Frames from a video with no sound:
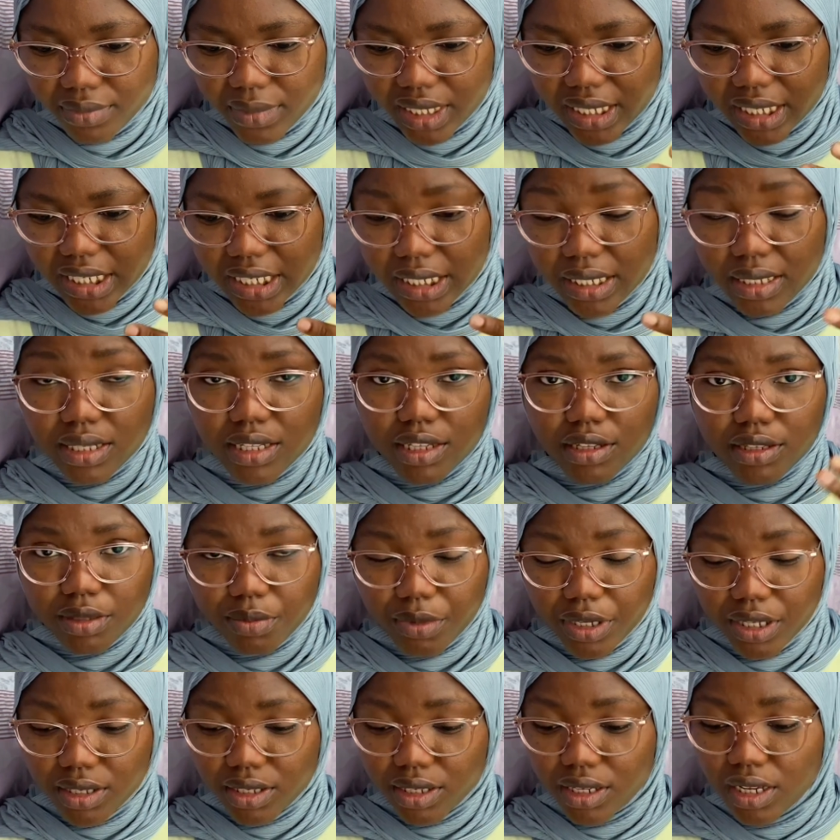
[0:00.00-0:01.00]
a
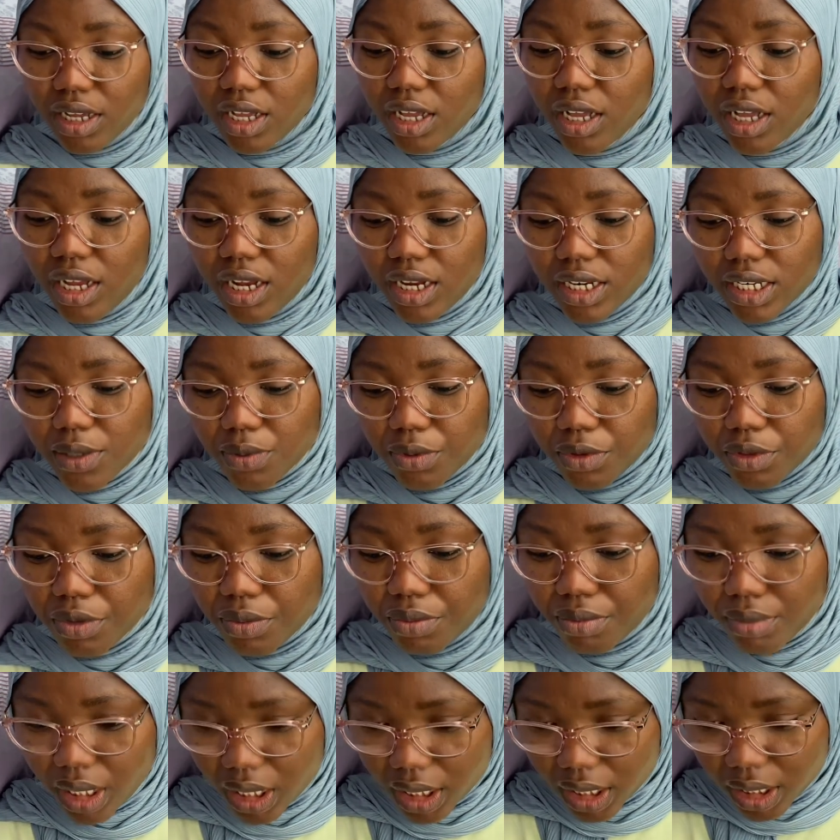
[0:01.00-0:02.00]
statement that was
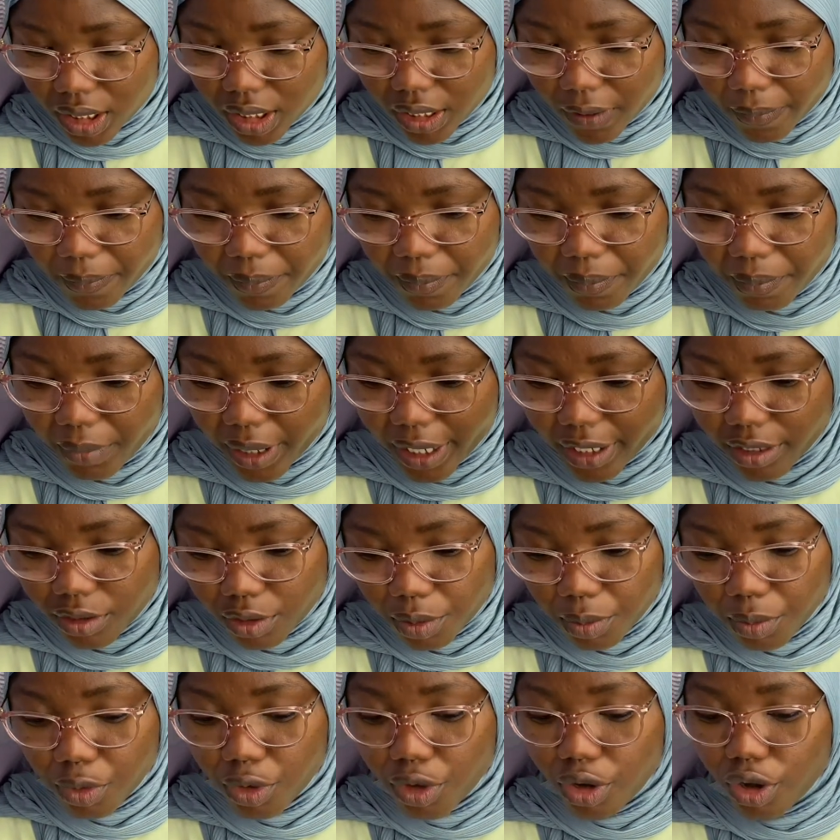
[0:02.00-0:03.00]
made by
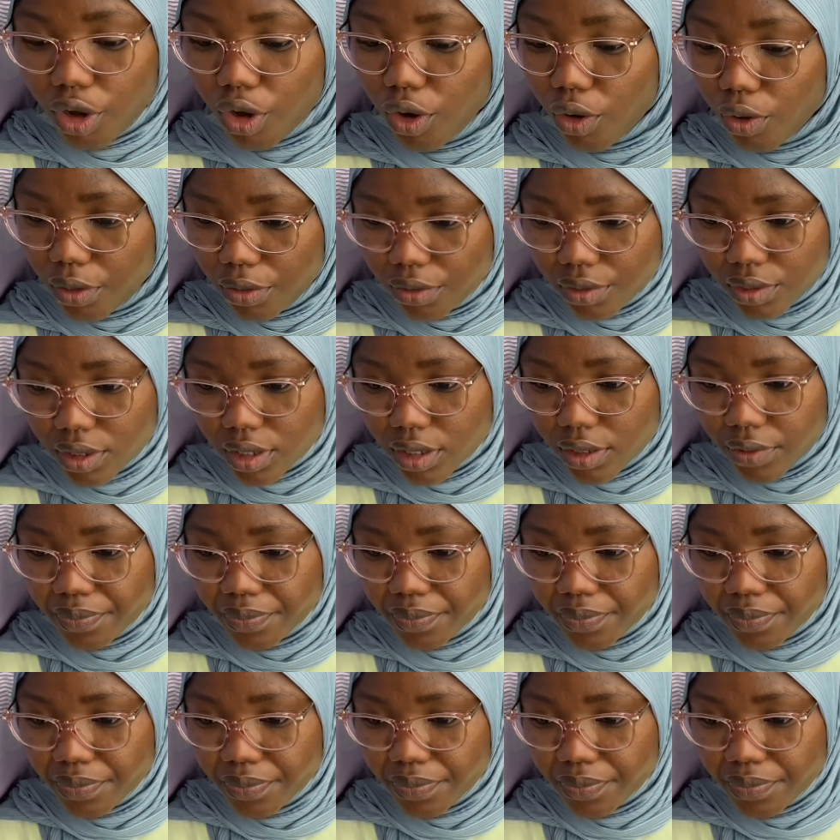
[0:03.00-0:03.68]
someone called